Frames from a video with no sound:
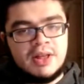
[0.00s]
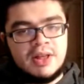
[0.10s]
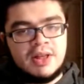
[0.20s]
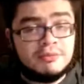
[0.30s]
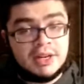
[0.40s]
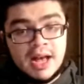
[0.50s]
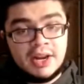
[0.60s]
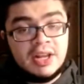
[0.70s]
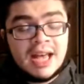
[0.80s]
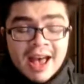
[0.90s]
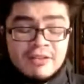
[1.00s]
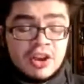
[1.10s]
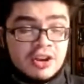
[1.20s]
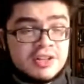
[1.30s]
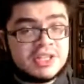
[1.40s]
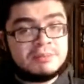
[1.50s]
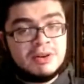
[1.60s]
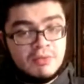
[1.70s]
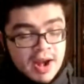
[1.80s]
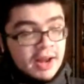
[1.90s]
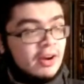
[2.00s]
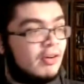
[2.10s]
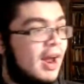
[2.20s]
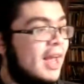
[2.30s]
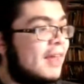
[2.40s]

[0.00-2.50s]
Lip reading: by having a lot of movement on it.